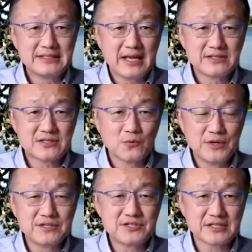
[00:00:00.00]
And so
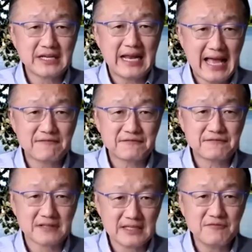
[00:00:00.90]
we're just going to have to
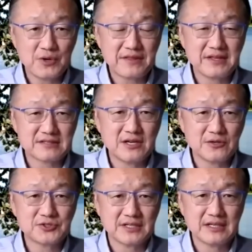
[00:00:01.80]
live with this
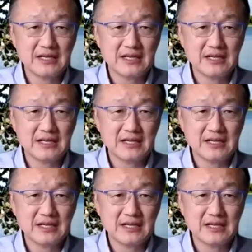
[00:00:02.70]
notion